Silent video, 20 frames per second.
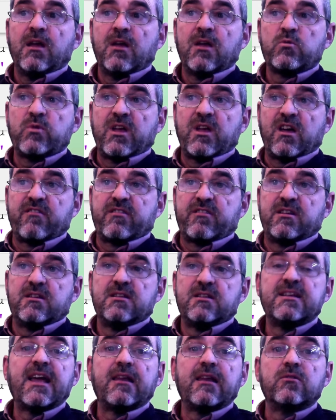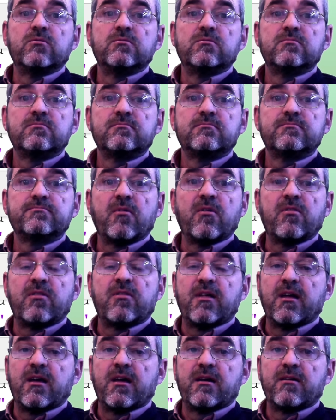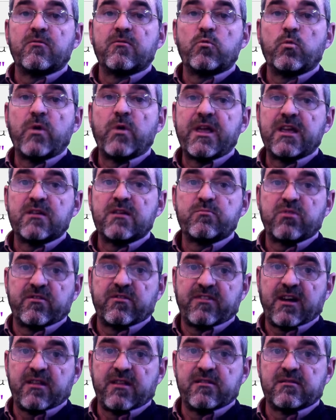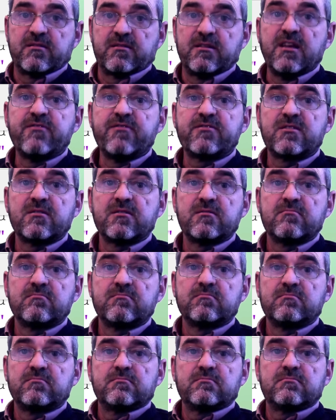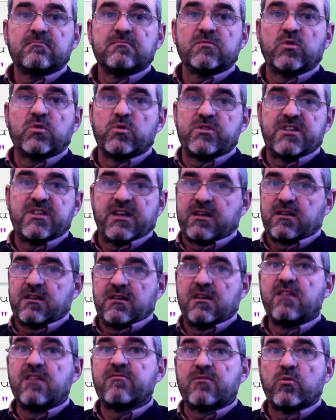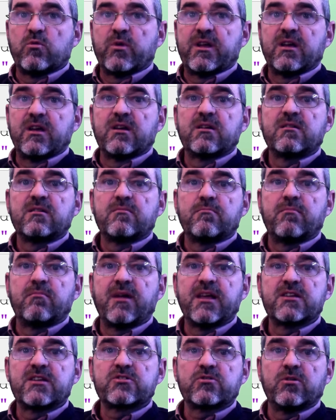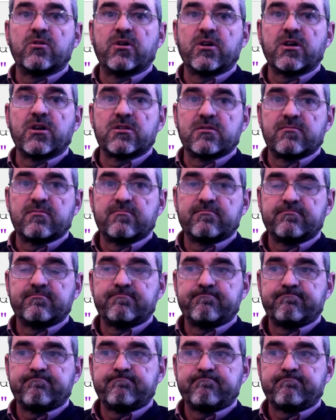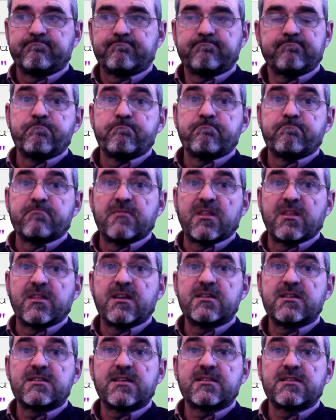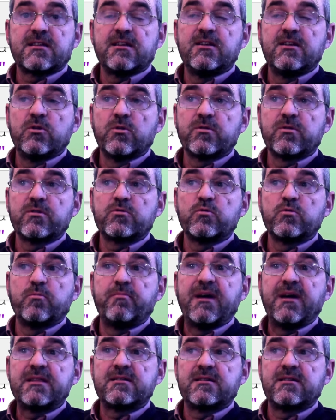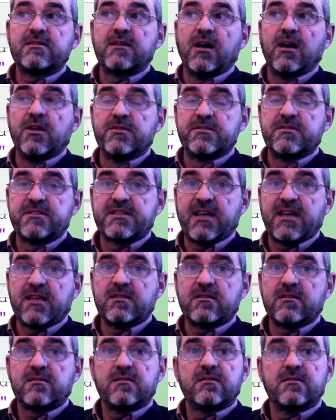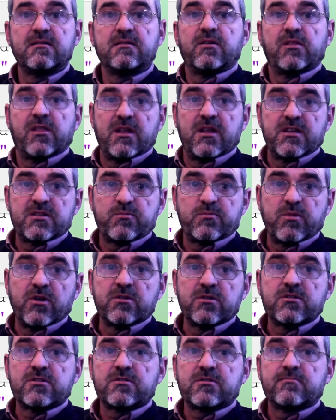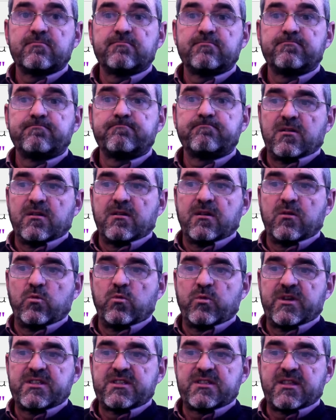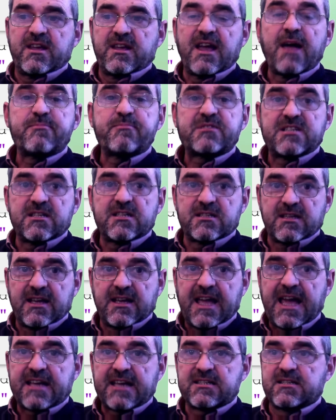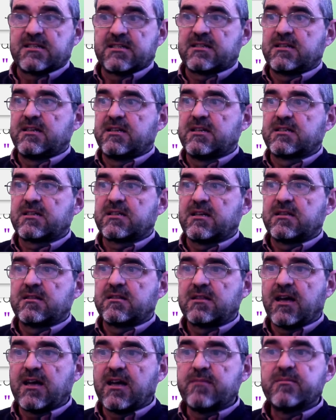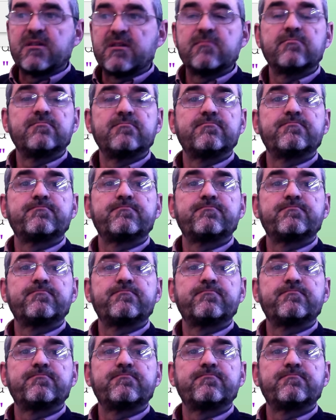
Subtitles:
And we have in yellow the wing provided lift to check if the wing breaks or not. The thing is that in order to better understand these plots in which the abscissa axis is time,